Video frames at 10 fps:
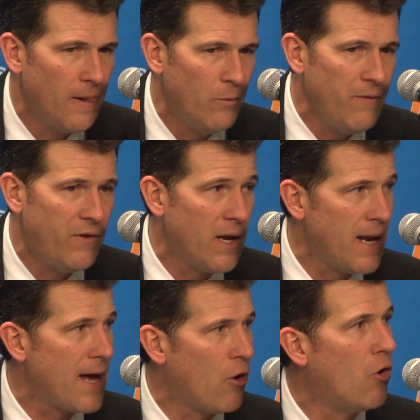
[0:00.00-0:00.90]
we've done
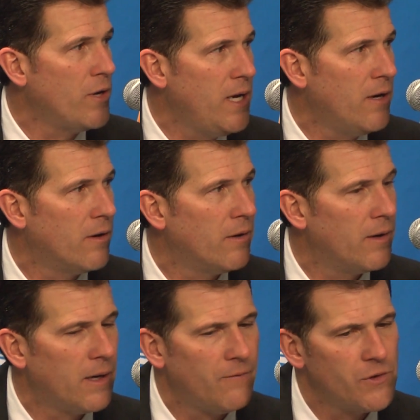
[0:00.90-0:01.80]
that all year,
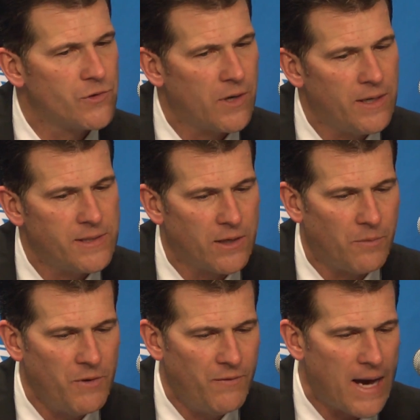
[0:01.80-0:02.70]
and I've just tried to
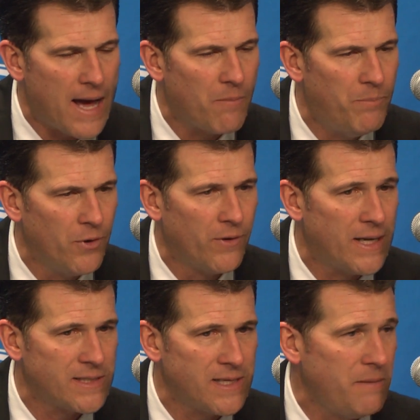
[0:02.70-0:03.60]
tell them, you've got to build
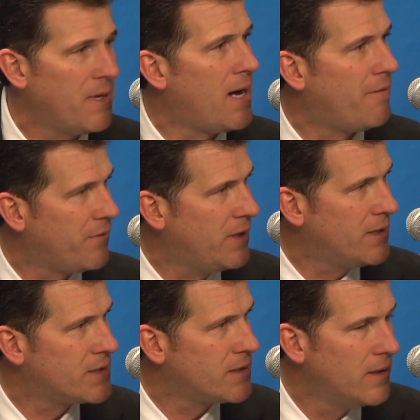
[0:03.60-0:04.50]
that same
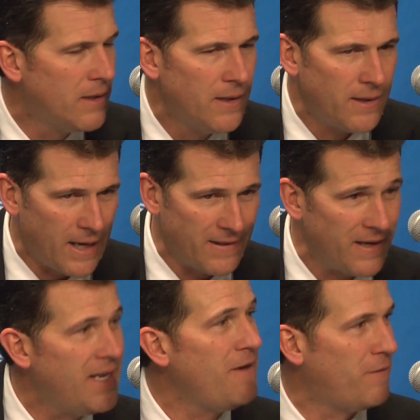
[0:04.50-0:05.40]
confidence at
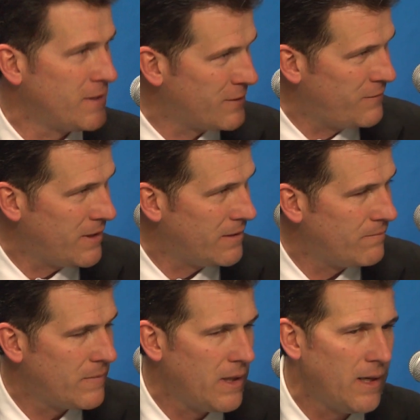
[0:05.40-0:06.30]
the defensive end.
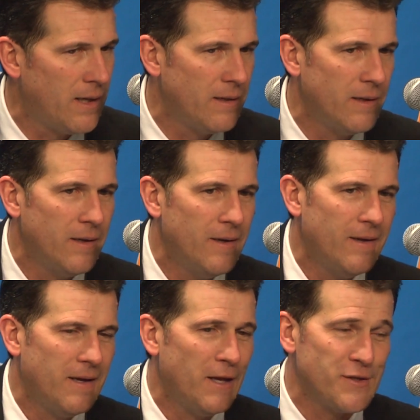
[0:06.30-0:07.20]
And
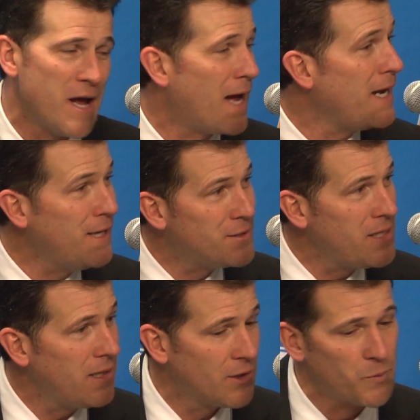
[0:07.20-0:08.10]
it's not
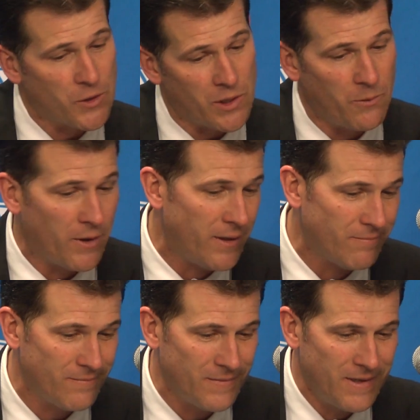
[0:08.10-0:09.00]
easy, especially when